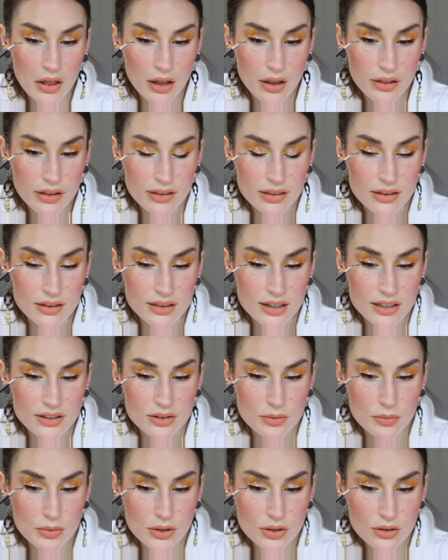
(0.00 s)
I think that
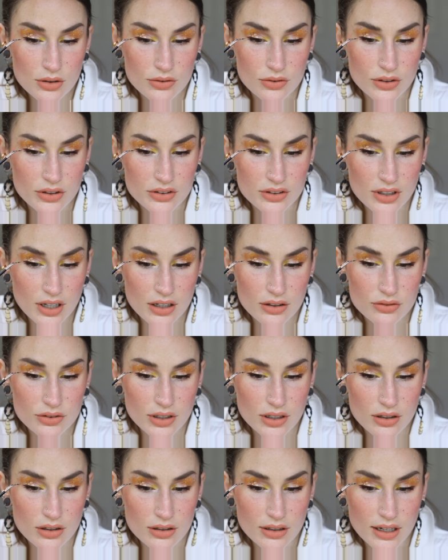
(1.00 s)
that's beautiful. It's kind of
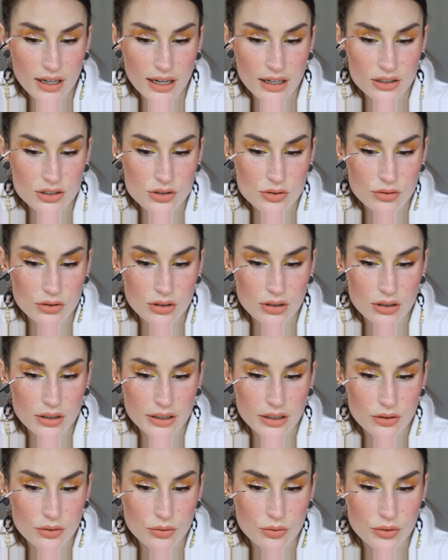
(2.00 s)
like an actual,
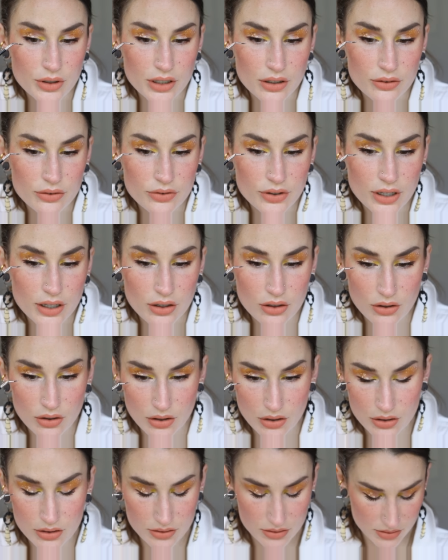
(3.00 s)
like, real freckle.